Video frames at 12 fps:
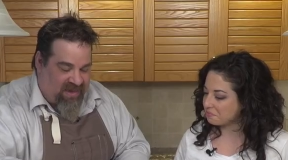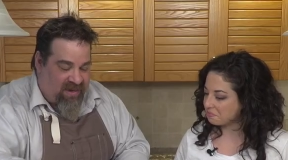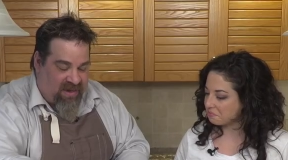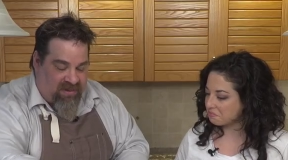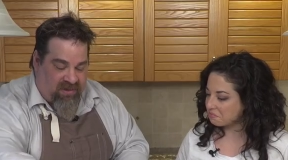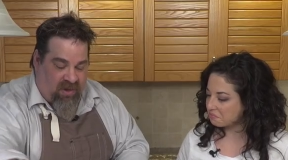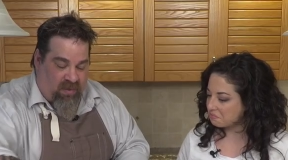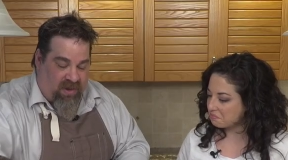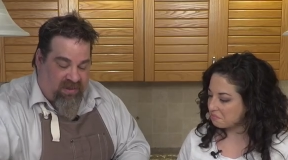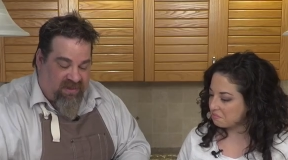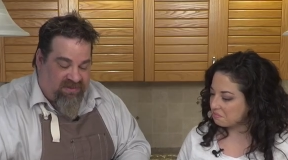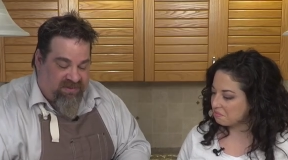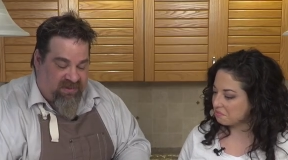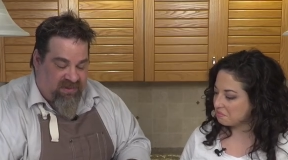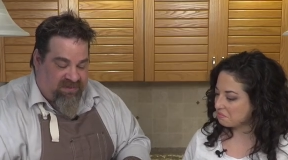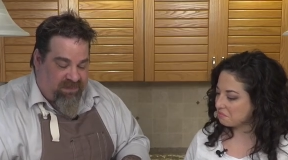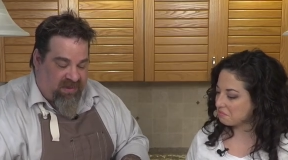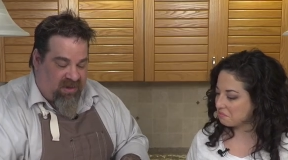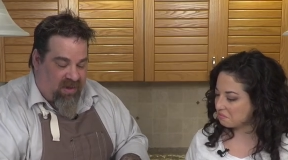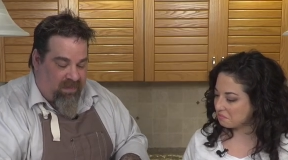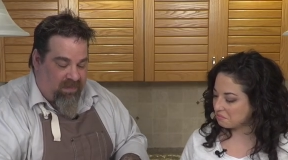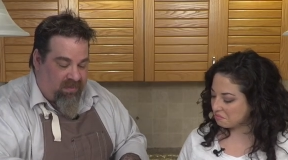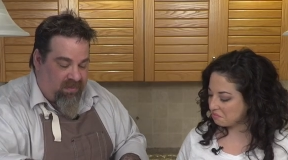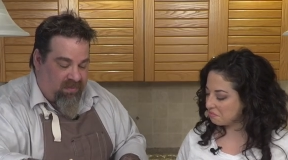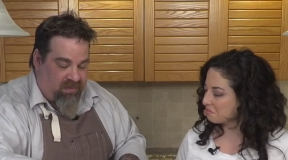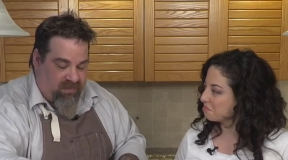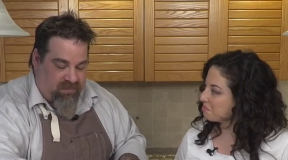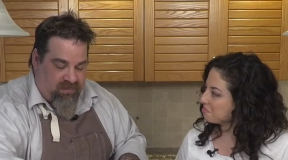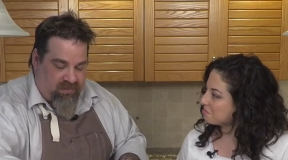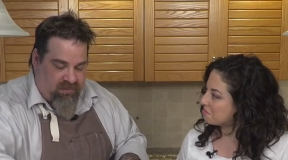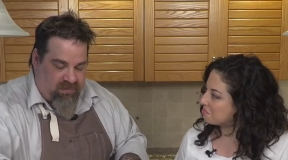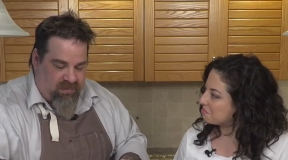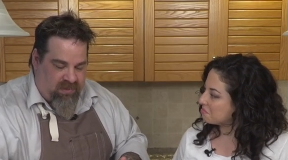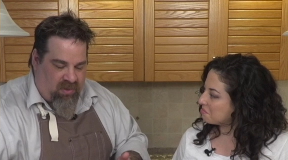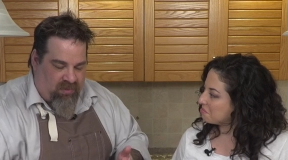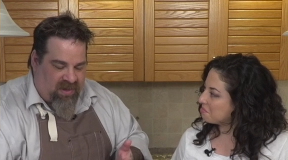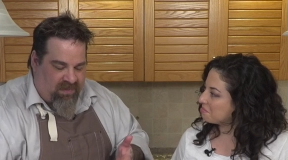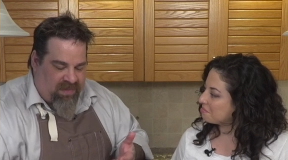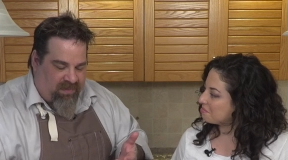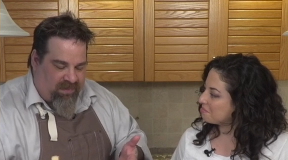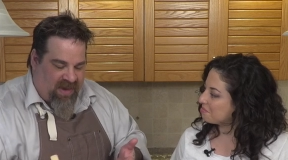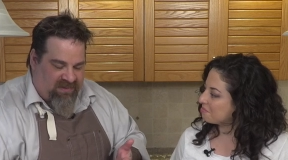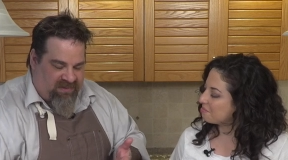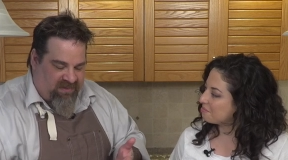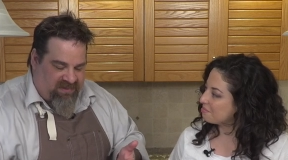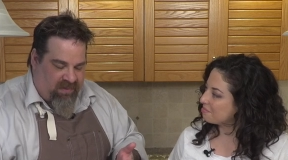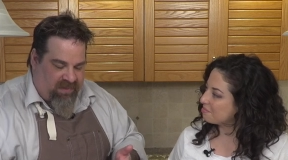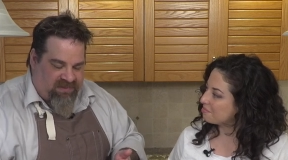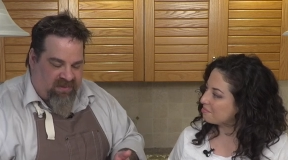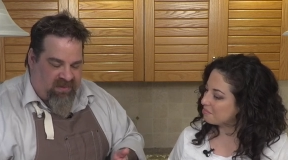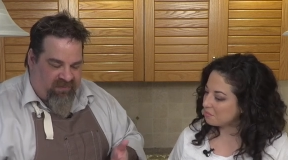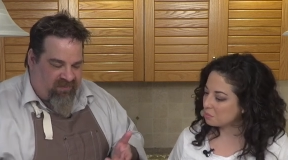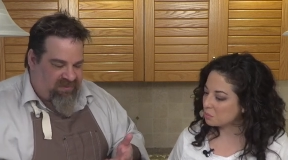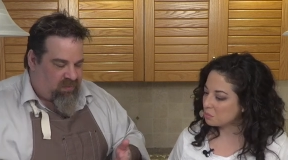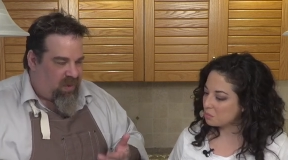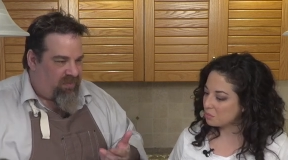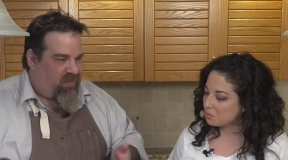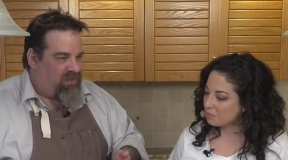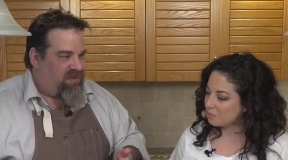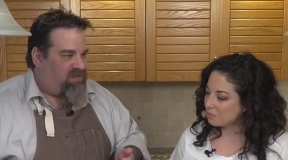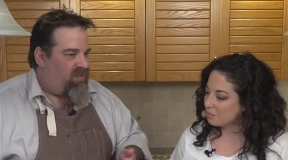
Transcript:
Speaker 1: And and you know what? It's it's become you know, getting people back to the table. That's another reason why I wrote this